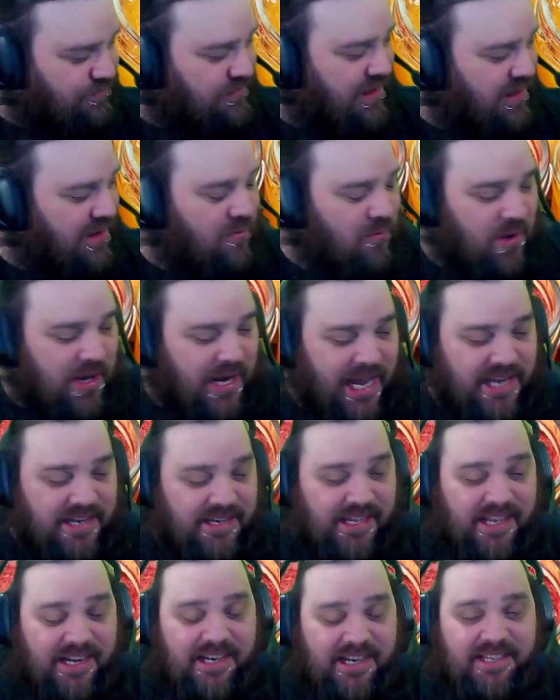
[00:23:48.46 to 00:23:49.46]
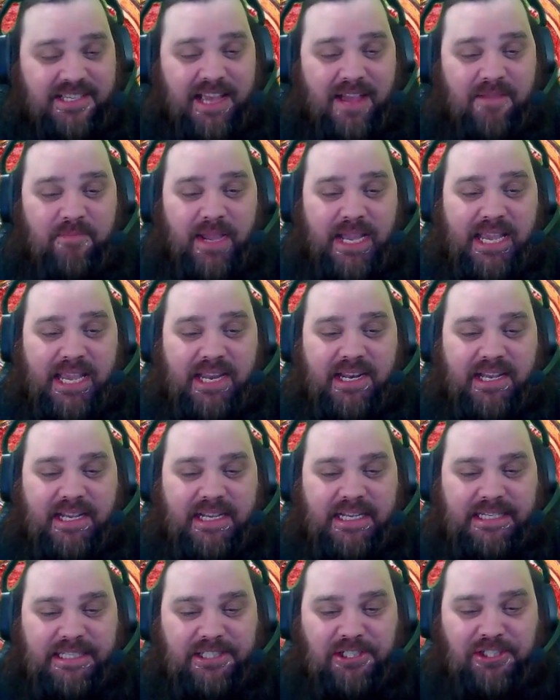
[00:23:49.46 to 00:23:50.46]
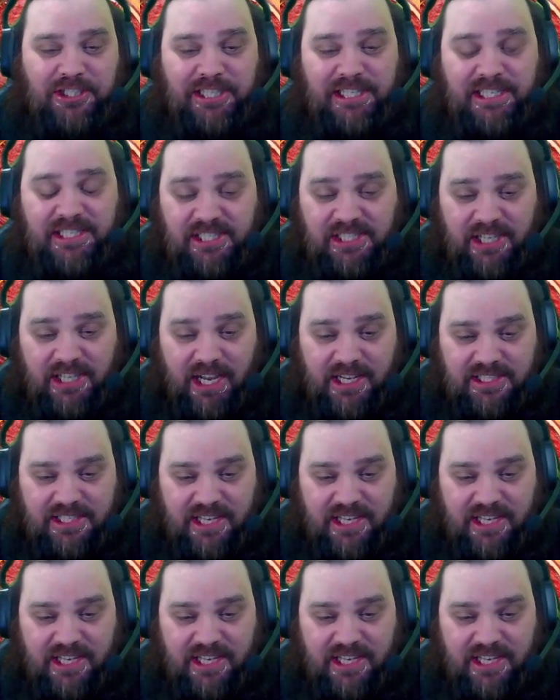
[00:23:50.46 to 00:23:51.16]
What I did is I made cheese sauce.